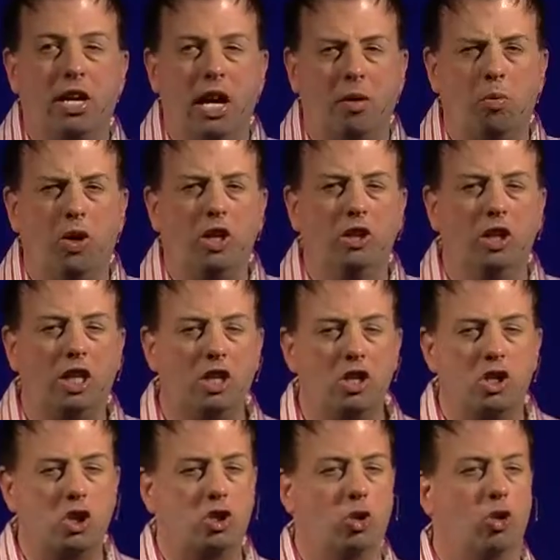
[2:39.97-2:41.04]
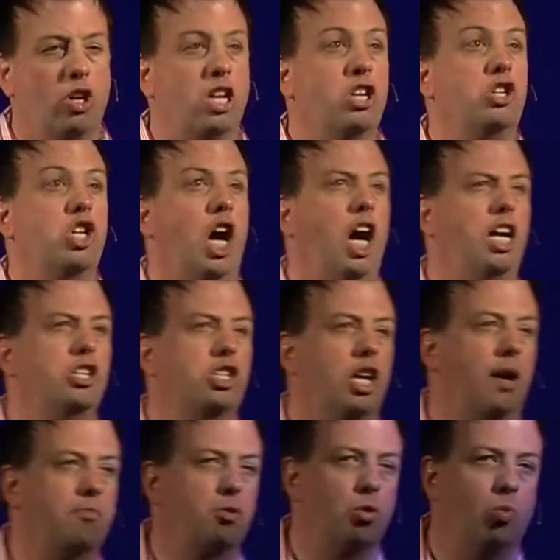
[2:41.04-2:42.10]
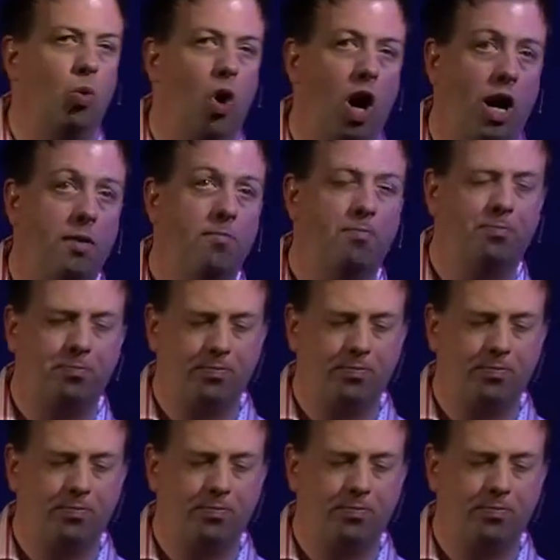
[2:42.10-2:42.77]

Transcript: And I want to look at a story in John chapter 1.